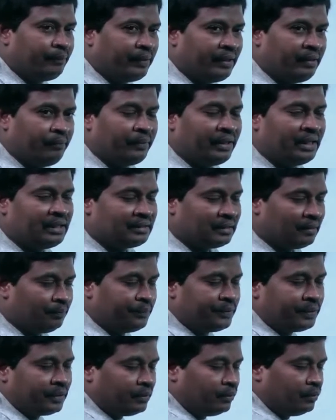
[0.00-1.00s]
pigments
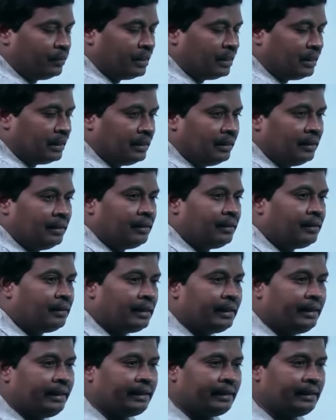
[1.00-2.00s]
absorb the
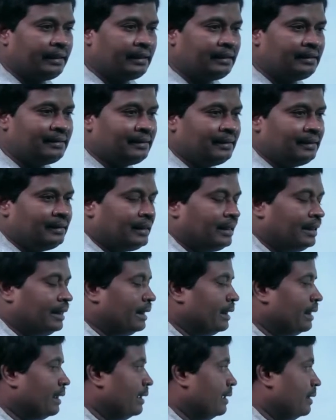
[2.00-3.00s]
light energy, then
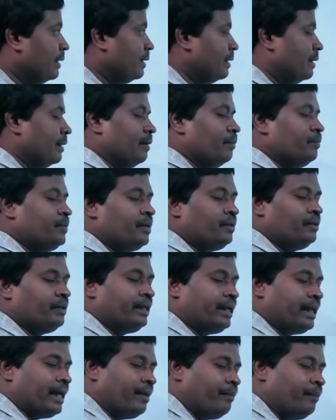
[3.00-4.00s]
later observe the
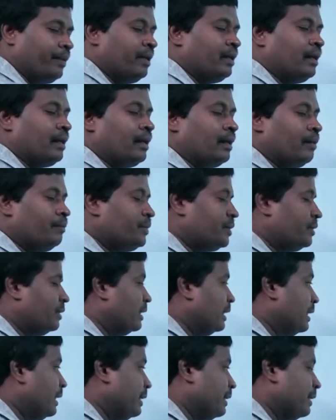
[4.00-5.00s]
trapping or observe the
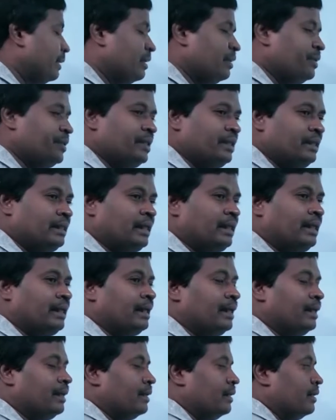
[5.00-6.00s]
light energy, then
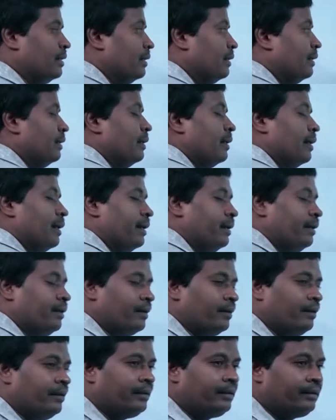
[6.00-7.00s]
later and
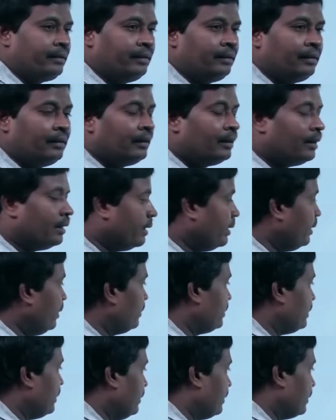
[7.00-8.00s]
conduct and
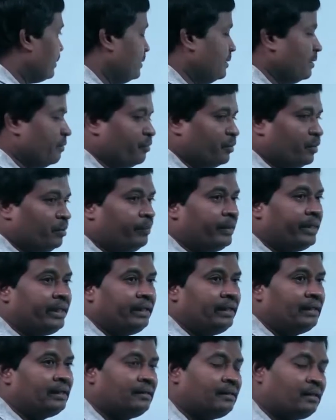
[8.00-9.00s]
synthesis the food
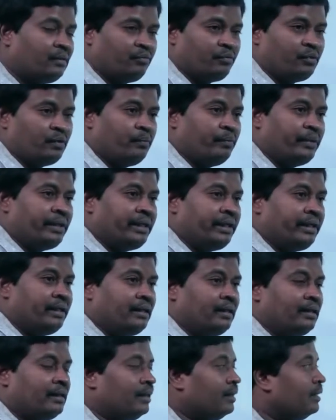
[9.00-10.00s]
material. That food
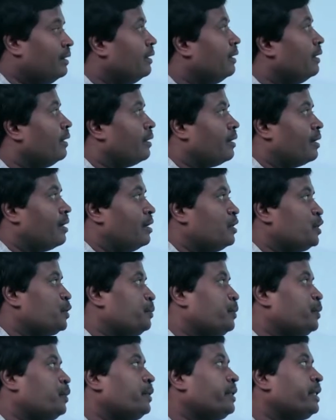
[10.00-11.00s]
material
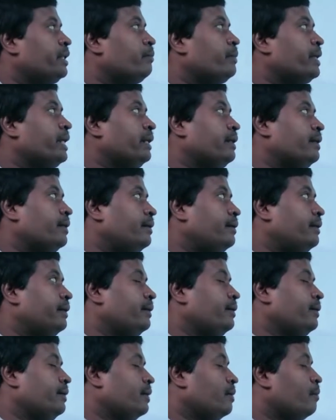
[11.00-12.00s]

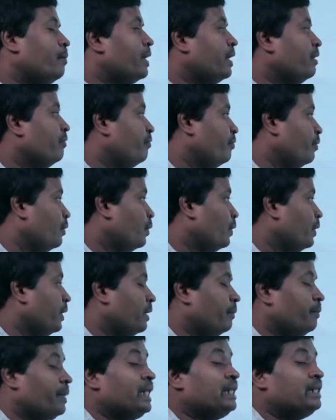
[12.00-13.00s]
conducted by
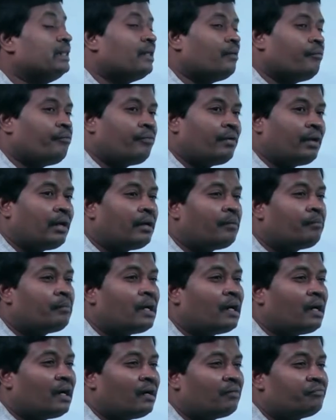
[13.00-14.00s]
phloem in the form
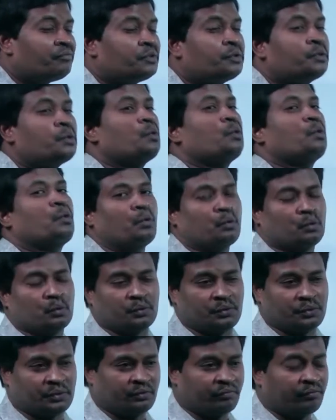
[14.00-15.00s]
of
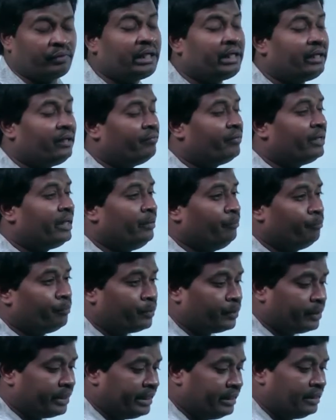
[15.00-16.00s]
sucrose. Very
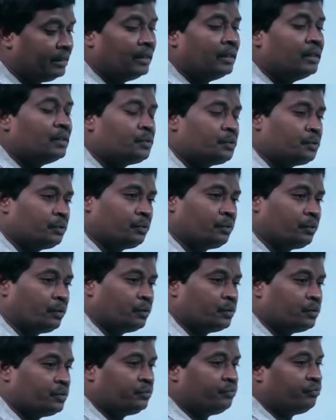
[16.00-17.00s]
important,
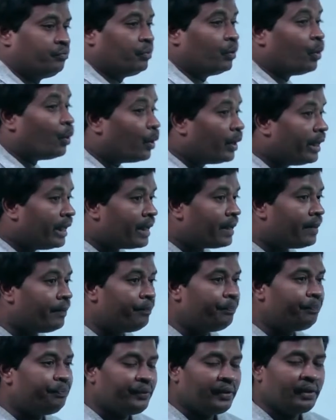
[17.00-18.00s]
sucrose.
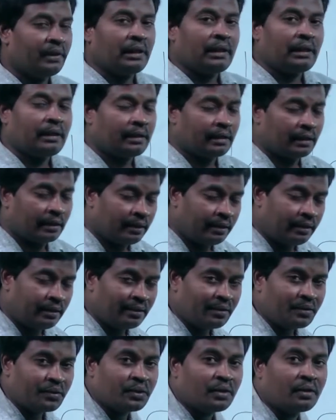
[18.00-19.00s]
Phloem,
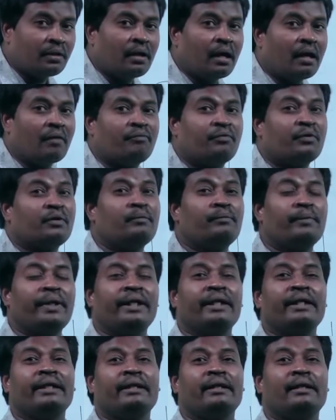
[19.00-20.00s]
conduction of food
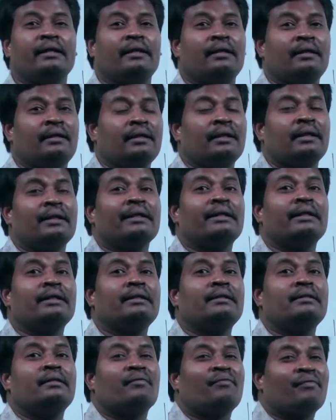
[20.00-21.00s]
material
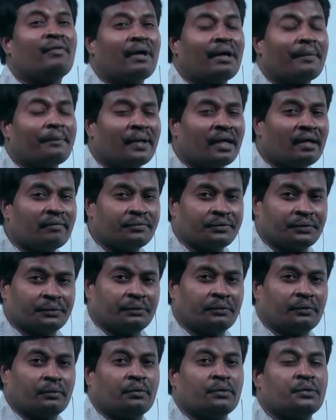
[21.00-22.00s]
in the form of
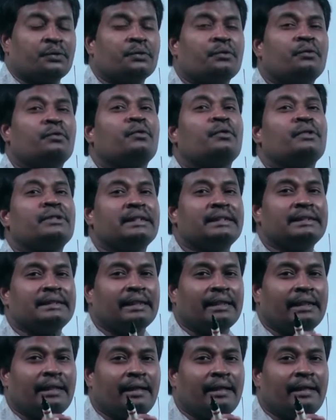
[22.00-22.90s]
sucrose. Sucrose is a